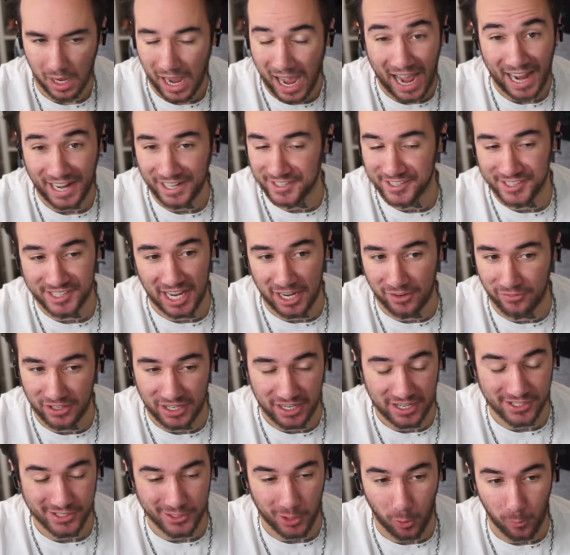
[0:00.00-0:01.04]
I ain't saving
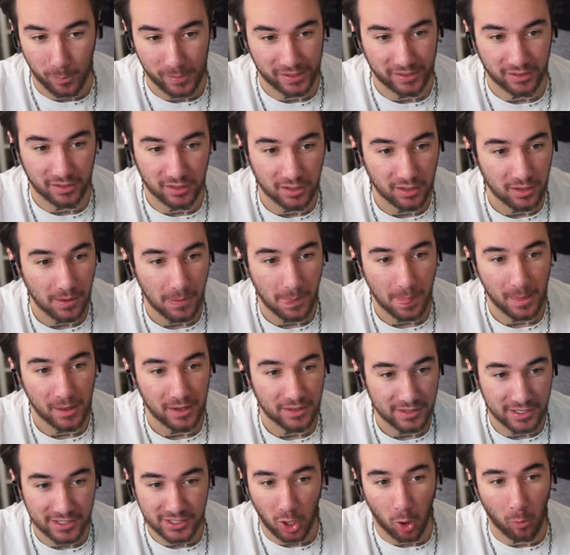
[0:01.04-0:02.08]
this opening.
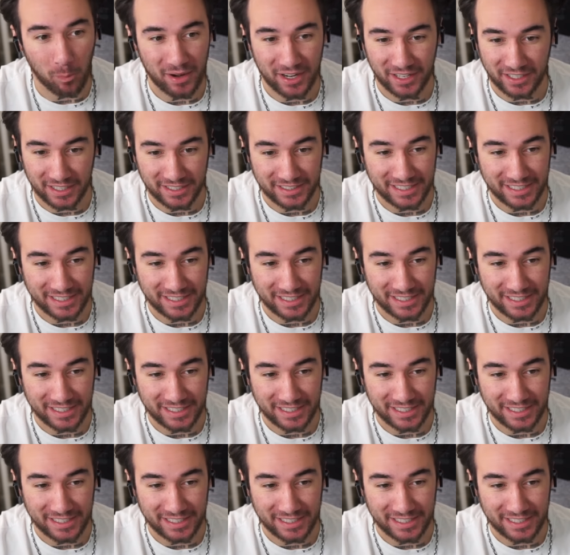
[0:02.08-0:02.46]
This opening could